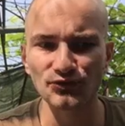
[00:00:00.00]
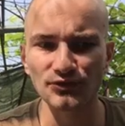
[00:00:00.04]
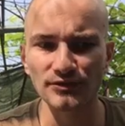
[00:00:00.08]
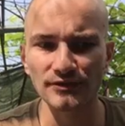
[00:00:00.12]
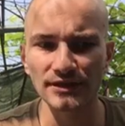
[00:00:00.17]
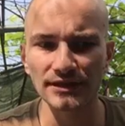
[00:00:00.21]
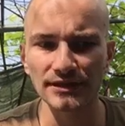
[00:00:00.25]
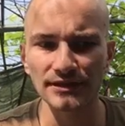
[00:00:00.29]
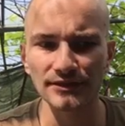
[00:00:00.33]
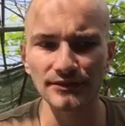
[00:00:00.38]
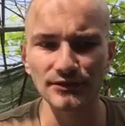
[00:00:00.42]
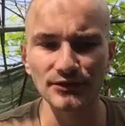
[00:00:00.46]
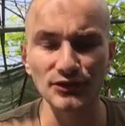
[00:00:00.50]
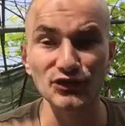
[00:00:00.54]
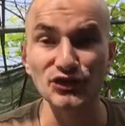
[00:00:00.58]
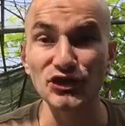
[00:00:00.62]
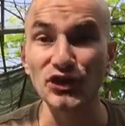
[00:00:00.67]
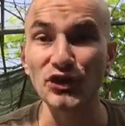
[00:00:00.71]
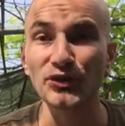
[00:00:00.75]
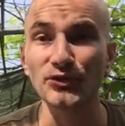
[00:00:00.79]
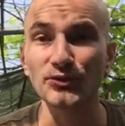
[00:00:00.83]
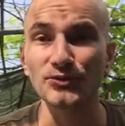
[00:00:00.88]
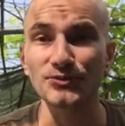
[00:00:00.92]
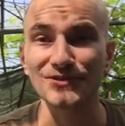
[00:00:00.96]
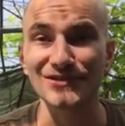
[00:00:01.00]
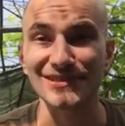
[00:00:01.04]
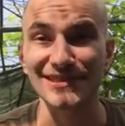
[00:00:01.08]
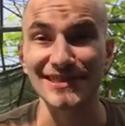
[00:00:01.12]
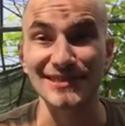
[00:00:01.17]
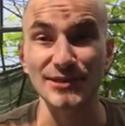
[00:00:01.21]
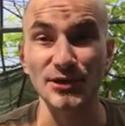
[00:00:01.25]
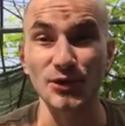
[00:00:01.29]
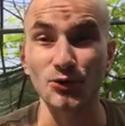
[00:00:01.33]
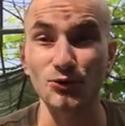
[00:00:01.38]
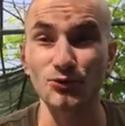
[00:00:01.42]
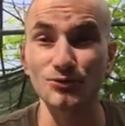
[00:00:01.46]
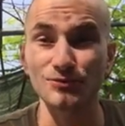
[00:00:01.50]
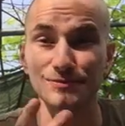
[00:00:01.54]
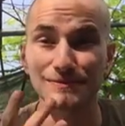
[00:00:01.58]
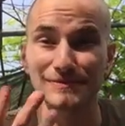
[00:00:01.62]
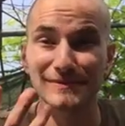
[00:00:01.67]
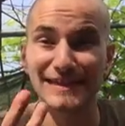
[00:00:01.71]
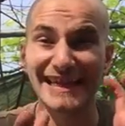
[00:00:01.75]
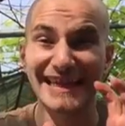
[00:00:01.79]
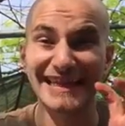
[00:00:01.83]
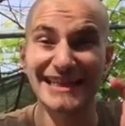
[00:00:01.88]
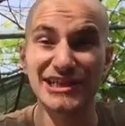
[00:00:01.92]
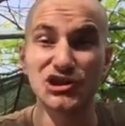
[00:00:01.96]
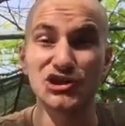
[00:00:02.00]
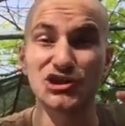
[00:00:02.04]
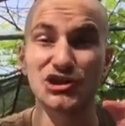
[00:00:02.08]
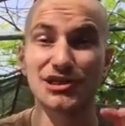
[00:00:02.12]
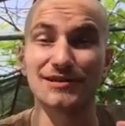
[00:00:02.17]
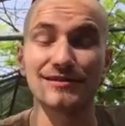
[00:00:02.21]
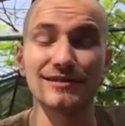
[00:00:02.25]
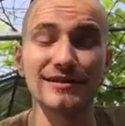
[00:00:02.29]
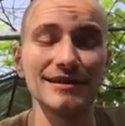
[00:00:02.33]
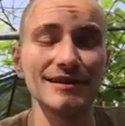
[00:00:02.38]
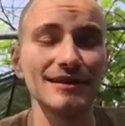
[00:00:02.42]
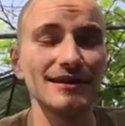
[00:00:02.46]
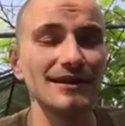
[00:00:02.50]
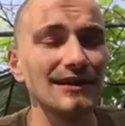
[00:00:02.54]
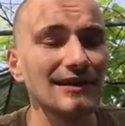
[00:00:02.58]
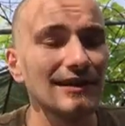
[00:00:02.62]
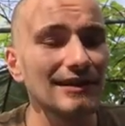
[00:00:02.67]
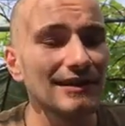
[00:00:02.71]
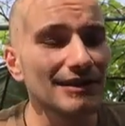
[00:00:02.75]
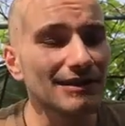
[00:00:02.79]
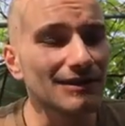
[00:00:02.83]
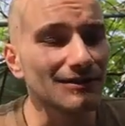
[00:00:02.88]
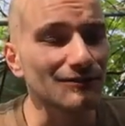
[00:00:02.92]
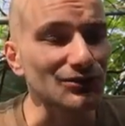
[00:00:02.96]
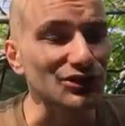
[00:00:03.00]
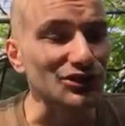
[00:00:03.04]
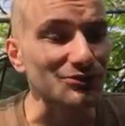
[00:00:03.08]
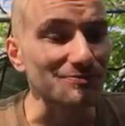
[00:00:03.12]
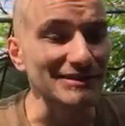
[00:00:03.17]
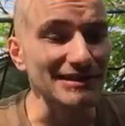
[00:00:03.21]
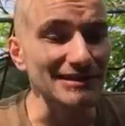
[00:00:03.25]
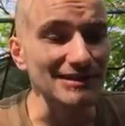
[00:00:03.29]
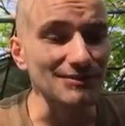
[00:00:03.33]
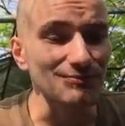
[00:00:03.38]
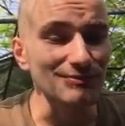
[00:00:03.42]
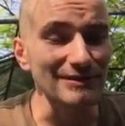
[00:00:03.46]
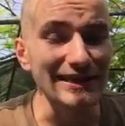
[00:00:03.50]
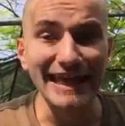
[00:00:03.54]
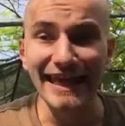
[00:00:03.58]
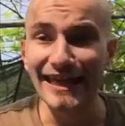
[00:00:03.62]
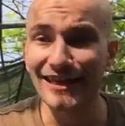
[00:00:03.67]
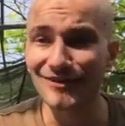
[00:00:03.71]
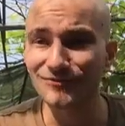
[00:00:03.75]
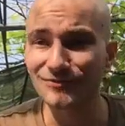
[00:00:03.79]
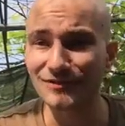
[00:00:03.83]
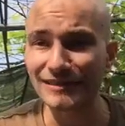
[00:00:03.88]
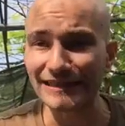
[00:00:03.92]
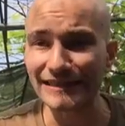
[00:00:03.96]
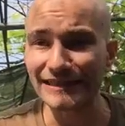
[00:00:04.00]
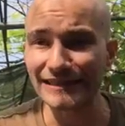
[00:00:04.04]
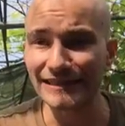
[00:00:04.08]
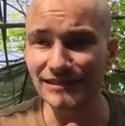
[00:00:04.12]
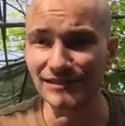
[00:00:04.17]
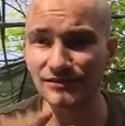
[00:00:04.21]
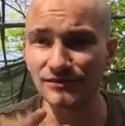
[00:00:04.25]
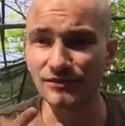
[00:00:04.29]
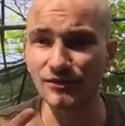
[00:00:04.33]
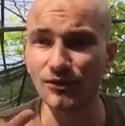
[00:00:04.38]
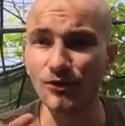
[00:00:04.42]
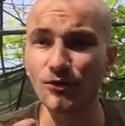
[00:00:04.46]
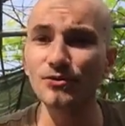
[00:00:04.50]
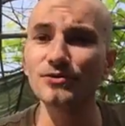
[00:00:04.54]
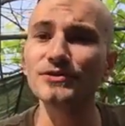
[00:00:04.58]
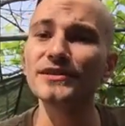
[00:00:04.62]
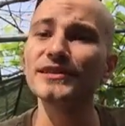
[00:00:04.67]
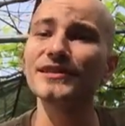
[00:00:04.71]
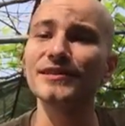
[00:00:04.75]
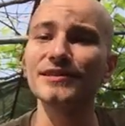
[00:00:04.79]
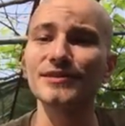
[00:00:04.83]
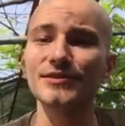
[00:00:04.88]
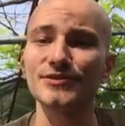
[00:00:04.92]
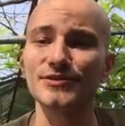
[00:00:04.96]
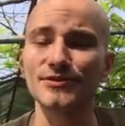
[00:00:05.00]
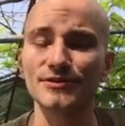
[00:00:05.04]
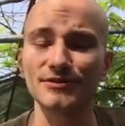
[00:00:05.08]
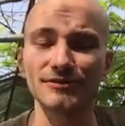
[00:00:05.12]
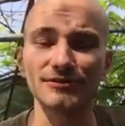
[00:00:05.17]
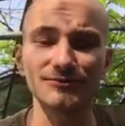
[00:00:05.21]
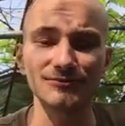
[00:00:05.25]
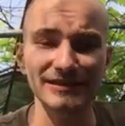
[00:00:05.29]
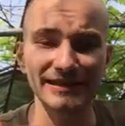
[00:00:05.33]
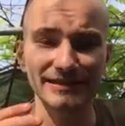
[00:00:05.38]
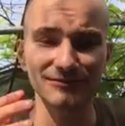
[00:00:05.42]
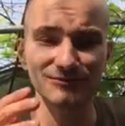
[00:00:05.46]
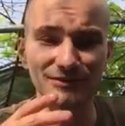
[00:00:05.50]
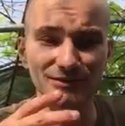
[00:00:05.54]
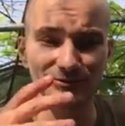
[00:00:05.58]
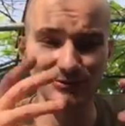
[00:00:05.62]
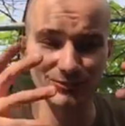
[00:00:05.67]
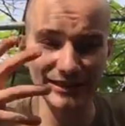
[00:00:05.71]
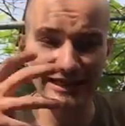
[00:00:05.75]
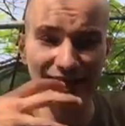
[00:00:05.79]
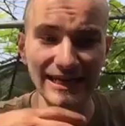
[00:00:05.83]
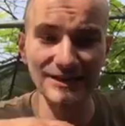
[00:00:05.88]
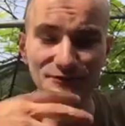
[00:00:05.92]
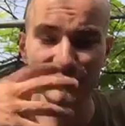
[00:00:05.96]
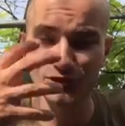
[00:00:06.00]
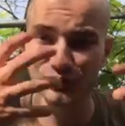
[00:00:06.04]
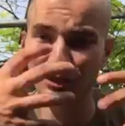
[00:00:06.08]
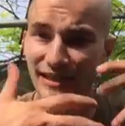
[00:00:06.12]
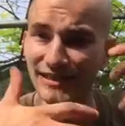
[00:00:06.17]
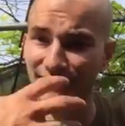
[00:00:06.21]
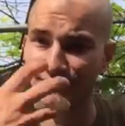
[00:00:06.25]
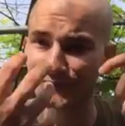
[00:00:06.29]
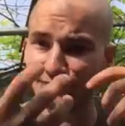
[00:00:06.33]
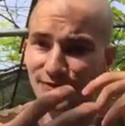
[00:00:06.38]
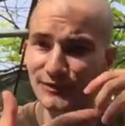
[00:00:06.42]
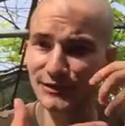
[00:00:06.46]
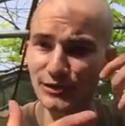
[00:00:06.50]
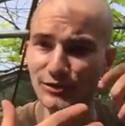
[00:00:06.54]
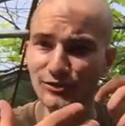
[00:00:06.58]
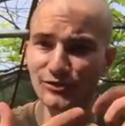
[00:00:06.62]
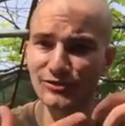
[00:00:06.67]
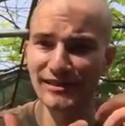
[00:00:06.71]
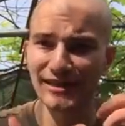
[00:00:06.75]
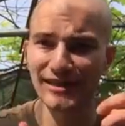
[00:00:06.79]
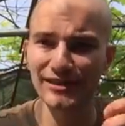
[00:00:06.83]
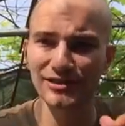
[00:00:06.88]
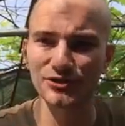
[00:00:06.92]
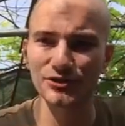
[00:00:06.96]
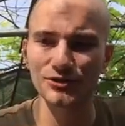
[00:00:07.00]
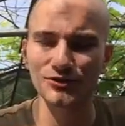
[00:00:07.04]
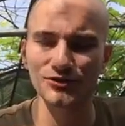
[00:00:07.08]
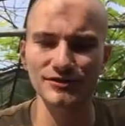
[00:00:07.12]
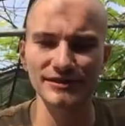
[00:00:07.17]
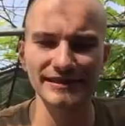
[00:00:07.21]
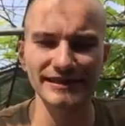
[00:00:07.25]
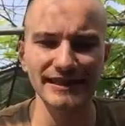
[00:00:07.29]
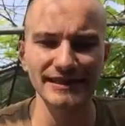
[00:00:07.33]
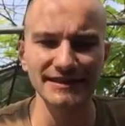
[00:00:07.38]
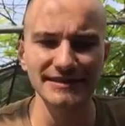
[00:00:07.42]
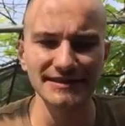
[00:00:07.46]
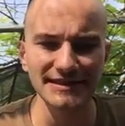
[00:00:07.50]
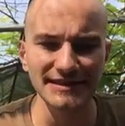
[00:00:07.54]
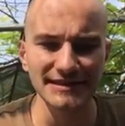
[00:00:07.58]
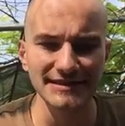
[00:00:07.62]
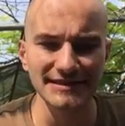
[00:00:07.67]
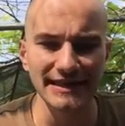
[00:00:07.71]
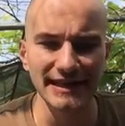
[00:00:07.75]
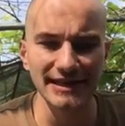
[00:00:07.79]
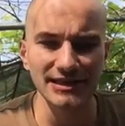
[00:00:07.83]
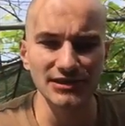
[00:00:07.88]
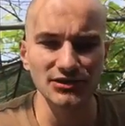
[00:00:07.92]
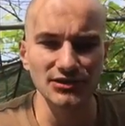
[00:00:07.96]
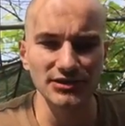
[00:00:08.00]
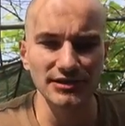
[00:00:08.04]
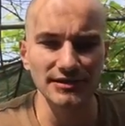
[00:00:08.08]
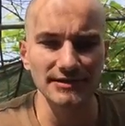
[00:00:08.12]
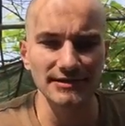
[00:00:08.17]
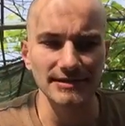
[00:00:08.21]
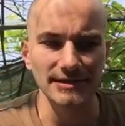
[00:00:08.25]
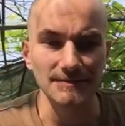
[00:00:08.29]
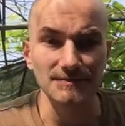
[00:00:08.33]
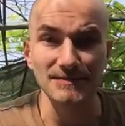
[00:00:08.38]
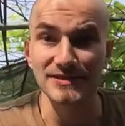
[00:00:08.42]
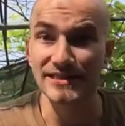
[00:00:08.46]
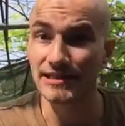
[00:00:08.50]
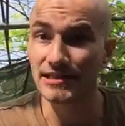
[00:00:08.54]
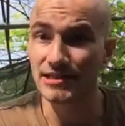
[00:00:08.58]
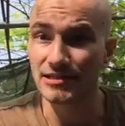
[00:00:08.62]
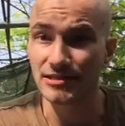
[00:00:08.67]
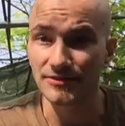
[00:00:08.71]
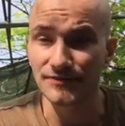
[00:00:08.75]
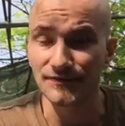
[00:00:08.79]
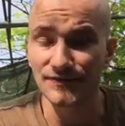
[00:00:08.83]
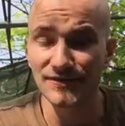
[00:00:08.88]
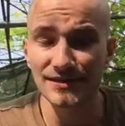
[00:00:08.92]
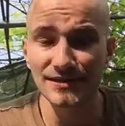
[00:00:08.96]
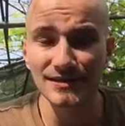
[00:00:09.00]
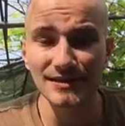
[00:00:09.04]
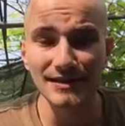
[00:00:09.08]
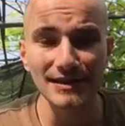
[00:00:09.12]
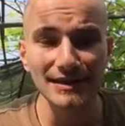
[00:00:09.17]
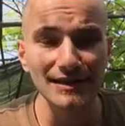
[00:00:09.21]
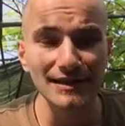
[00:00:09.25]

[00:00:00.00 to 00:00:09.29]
the tones its own engine, which means we can't really only use our own. We have to kind of learn how to create these engines themselves.